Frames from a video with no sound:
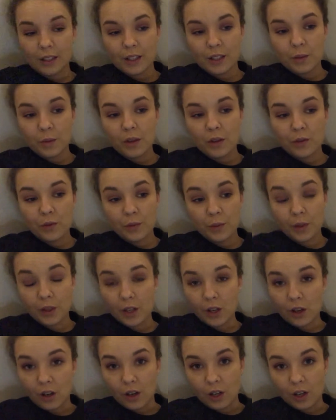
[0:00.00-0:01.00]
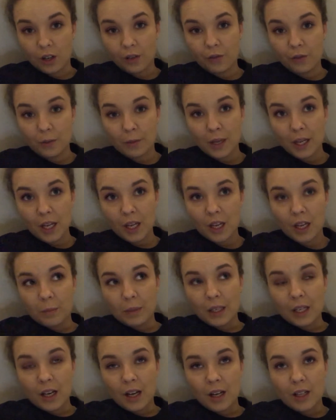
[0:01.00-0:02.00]
This week was really hard for me,
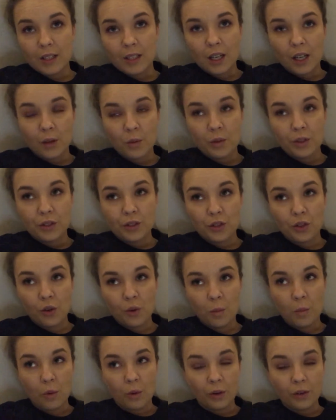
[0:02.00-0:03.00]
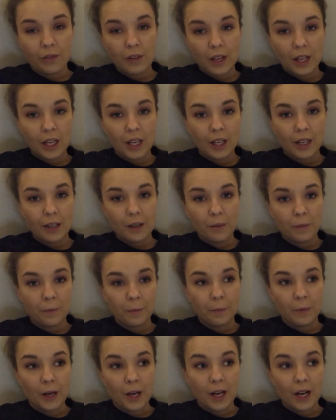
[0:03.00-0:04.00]
because I was so motivated,
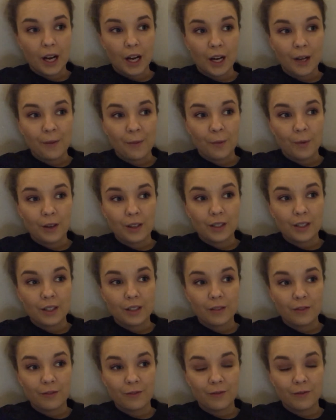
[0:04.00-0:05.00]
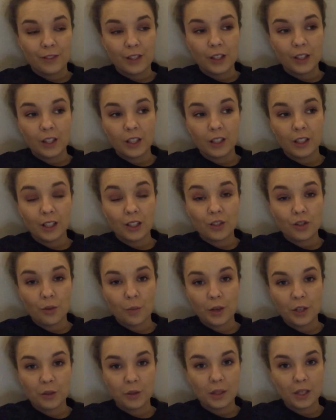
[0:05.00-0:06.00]
but I was feeling like so
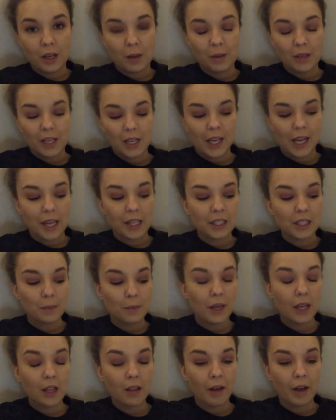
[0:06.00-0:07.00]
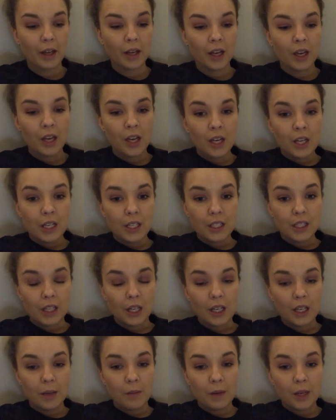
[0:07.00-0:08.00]
much was coming against me, like
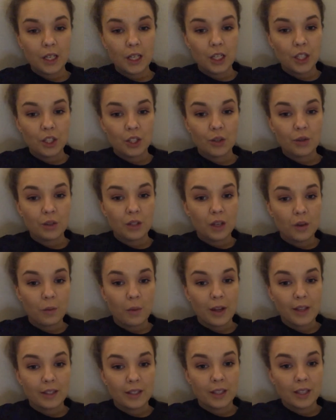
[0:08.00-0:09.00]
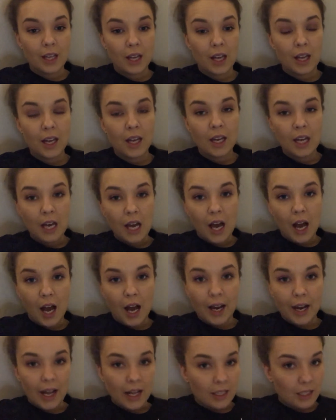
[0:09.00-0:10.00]
Sunday, Monday, Tuesday, Wednesday,
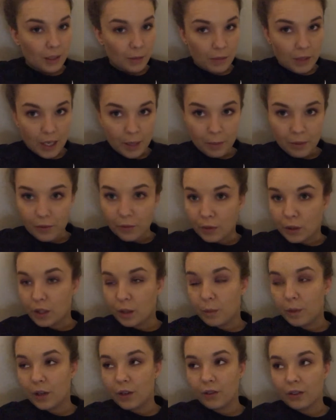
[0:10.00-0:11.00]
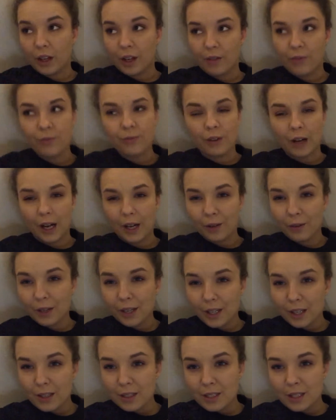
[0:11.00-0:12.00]
I had some type of really weird, like,
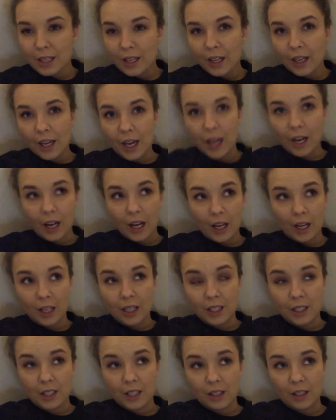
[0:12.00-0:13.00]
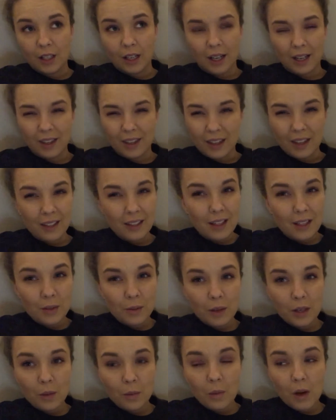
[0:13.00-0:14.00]
virus, and I think
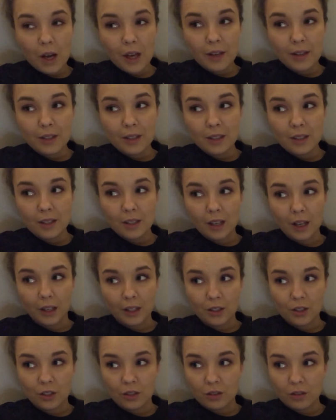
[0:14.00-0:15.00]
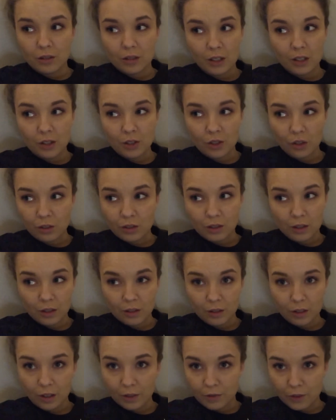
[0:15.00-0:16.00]
that's what it was. I
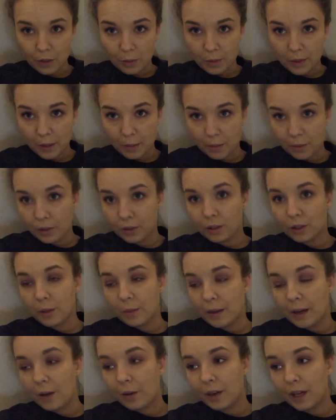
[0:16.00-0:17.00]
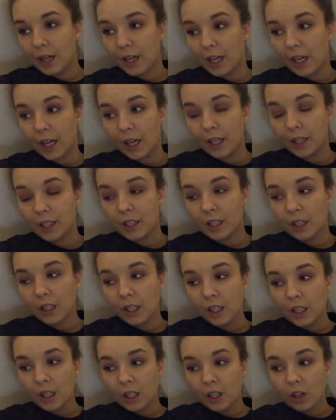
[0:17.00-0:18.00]
consulted a few people about it, and
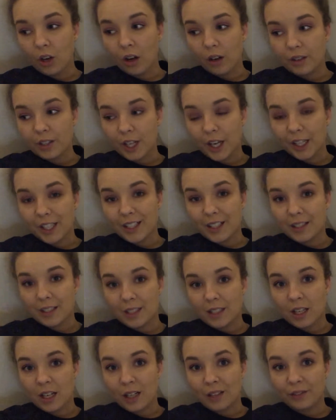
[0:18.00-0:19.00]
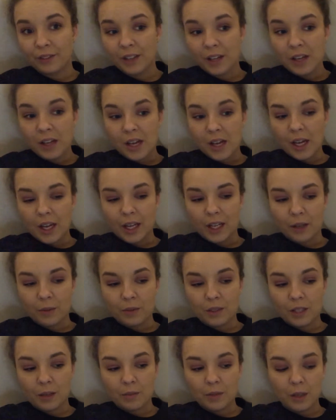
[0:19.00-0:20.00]
got checked and stuff. And it
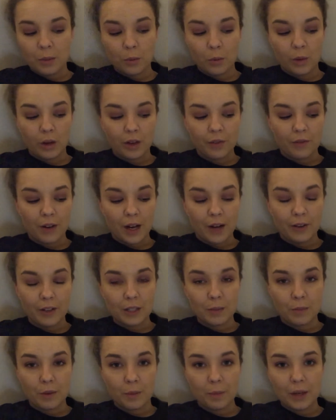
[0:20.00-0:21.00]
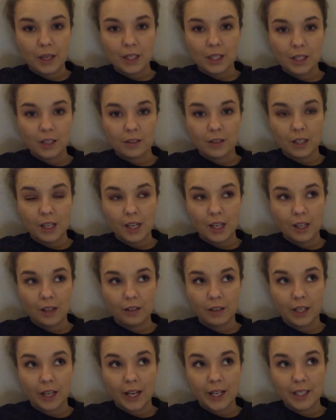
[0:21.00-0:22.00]
was some type of weird virus, but basically,
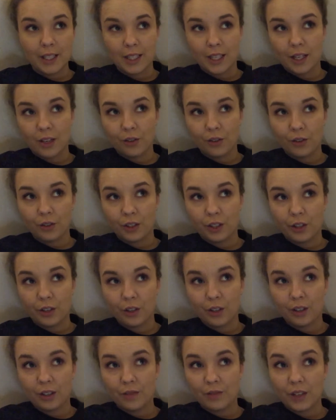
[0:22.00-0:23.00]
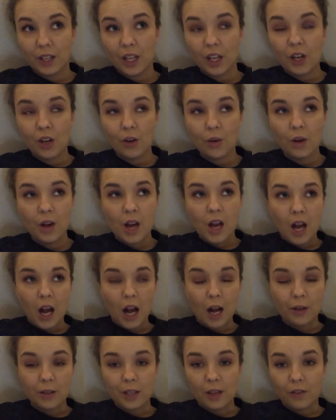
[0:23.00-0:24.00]
like I said earlier in the video,
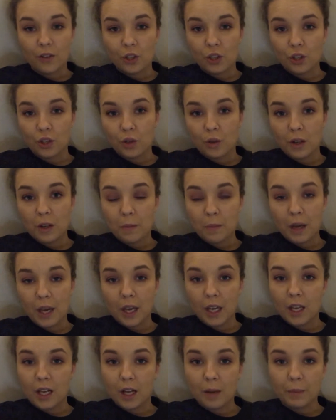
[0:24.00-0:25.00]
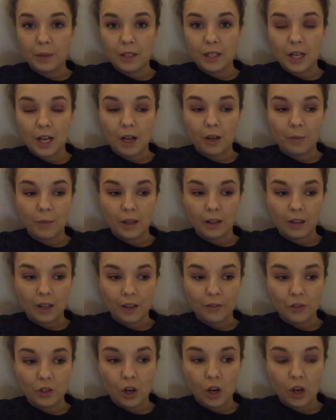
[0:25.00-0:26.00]
I was having shooting pain up and down my
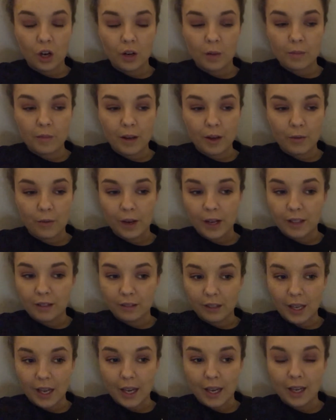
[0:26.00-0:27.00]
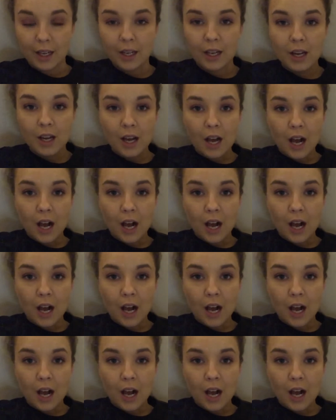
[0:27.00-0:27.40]
left arm, my right leg.